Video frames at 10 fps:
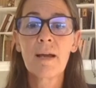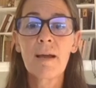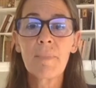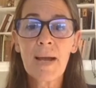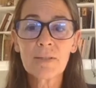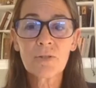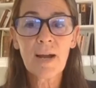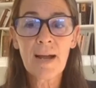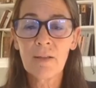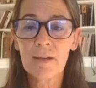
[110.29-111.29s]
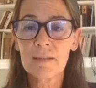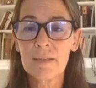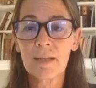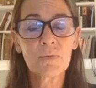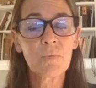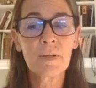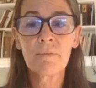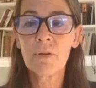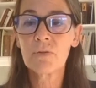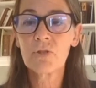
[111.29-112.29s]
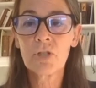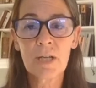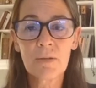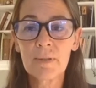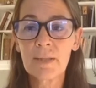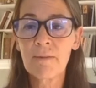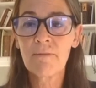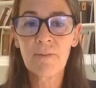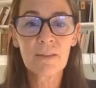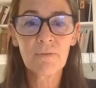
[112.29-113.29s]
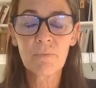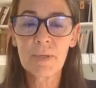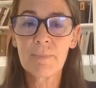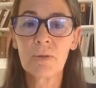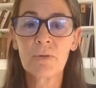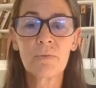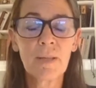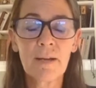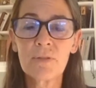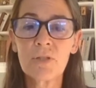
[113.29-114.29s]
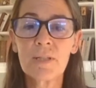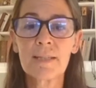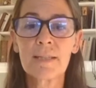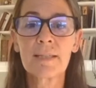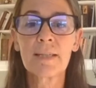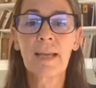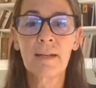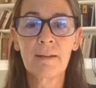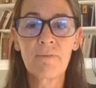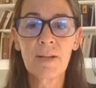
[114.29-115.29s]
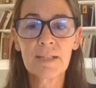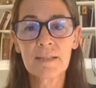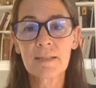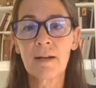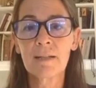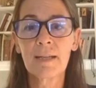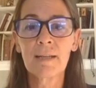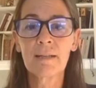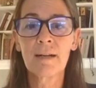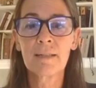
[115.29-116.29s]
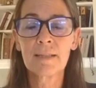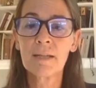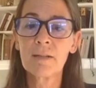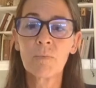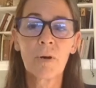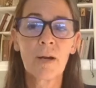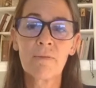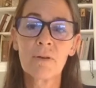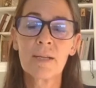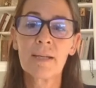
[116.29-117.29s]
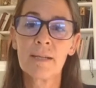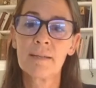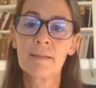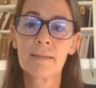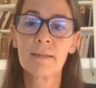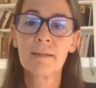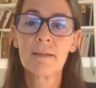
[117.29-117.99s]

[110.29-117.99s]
Pastor Alex is one of those genuinely faithful people who loves Jesus and advances God's kingdom wherever he is.